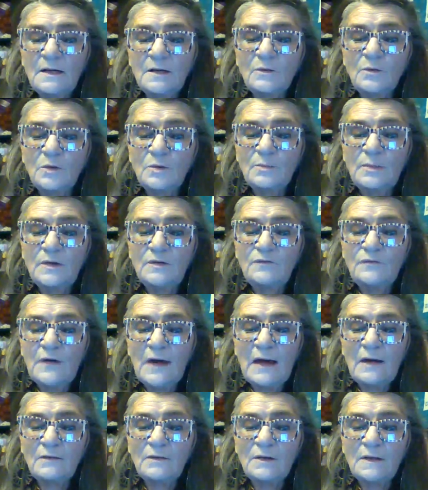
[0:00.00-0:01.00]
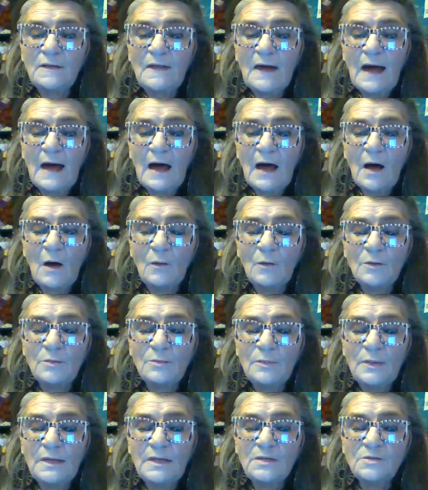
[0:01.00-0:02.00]
it would be found in the hall,
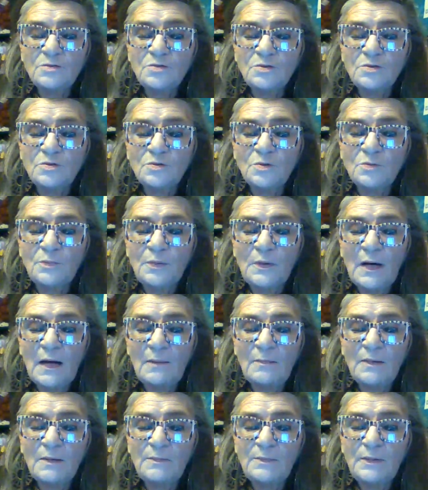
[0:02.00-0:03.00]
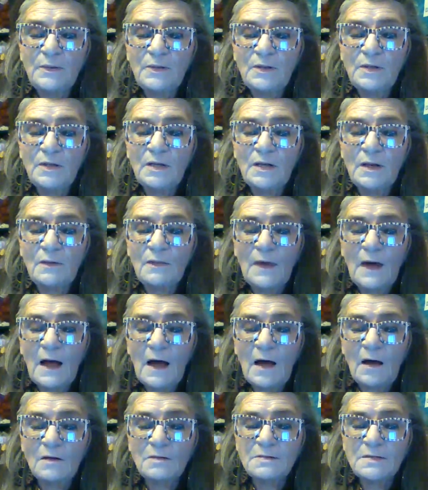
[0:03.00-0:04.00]
and Beatrice would probably put it on the
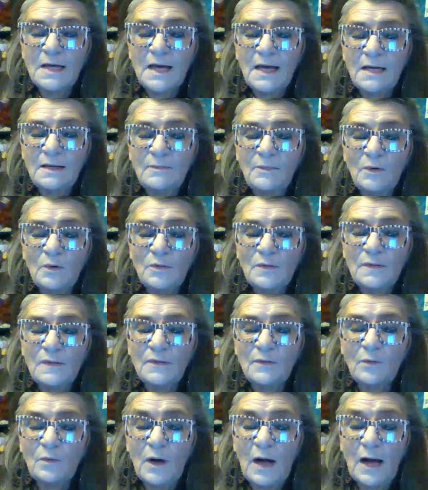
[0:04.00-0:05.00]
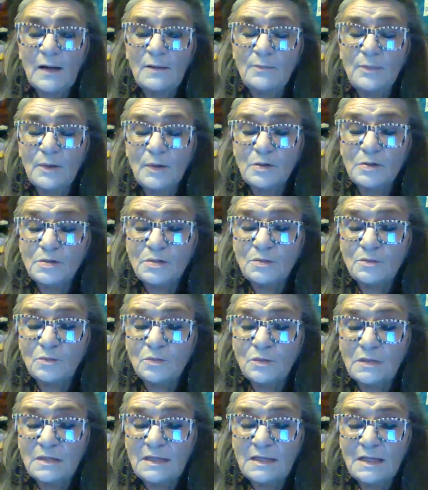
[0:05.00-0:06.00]
hall table. Then the right person
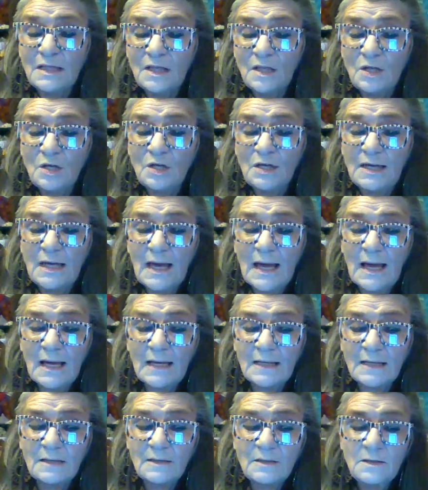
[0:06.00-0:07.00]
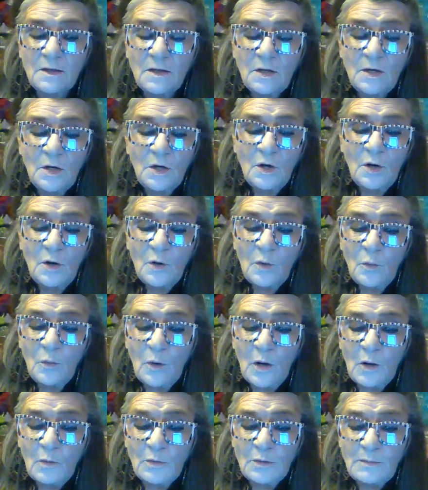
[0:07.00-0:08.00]
would get a look at it.
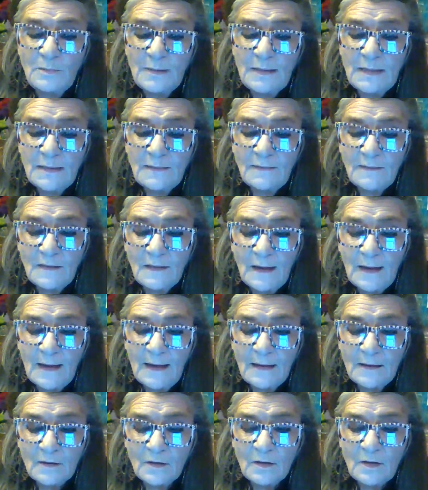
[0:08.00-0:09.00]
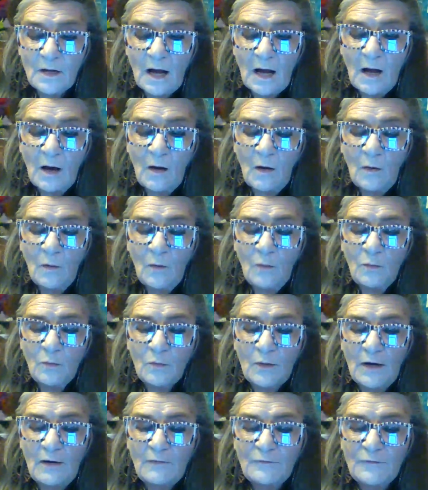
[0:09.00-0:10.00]
What would be in the letter? Oh,
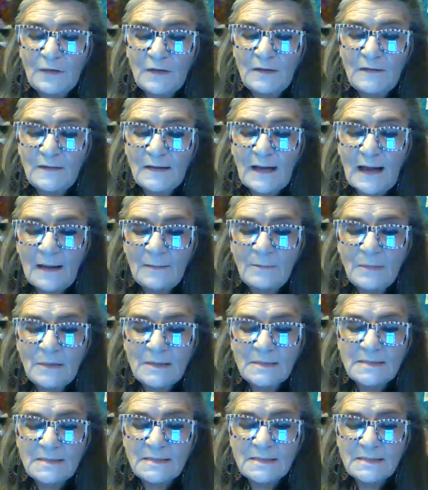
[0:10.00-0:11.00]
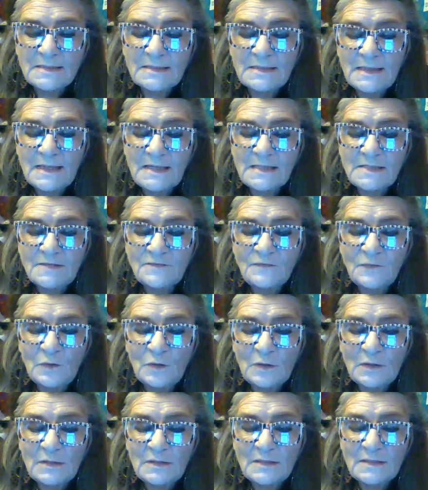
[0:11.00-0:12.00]
roughly that I'd been
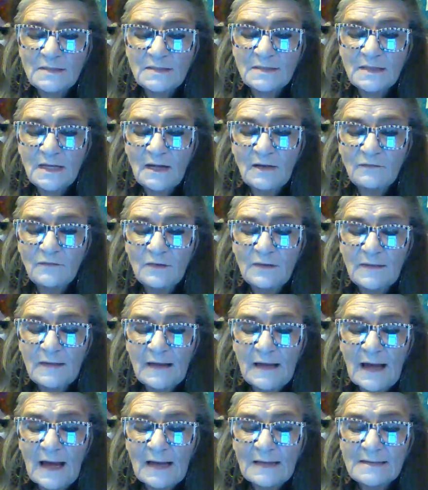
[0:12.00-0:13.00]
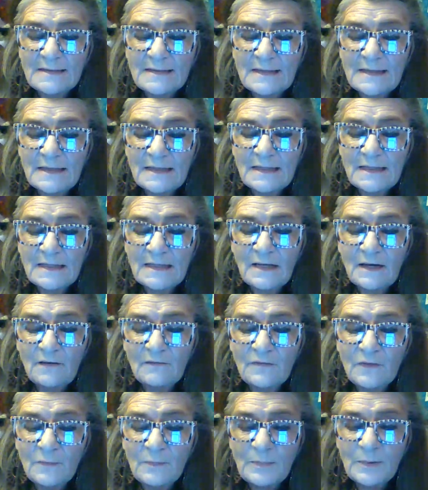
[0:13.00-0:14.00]
successful in discovering the identity
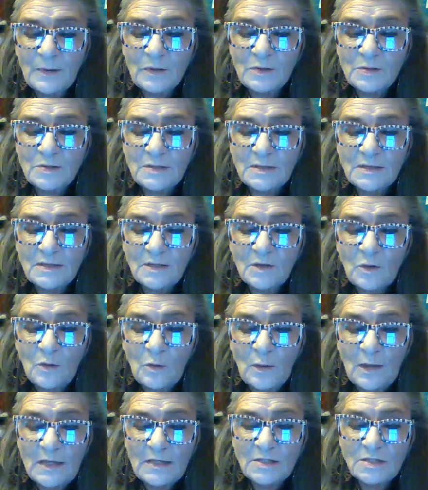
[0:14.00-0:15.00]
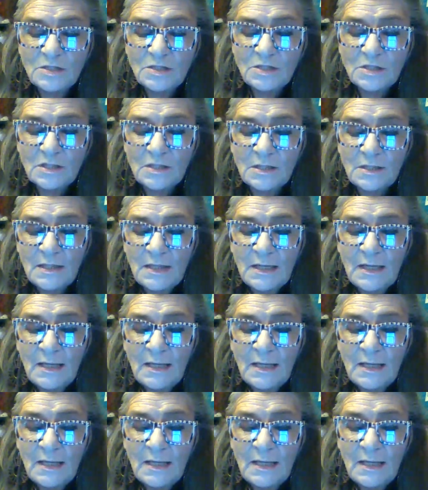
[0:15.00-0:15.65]
of the person in question,